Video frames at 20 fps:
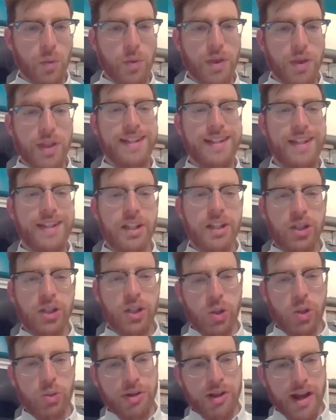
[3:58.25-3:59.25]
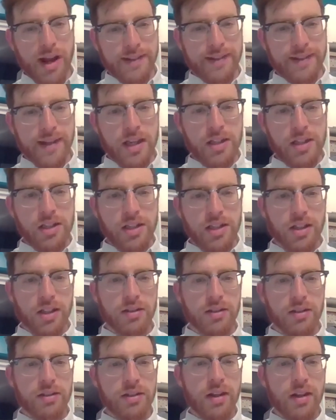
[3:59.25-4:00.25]
with the
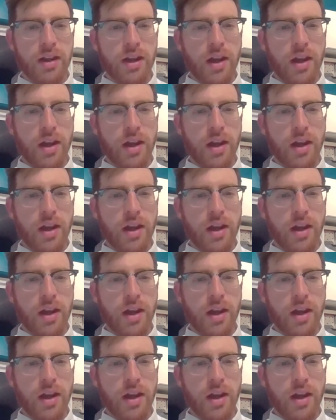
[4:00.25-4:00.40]
dehumanization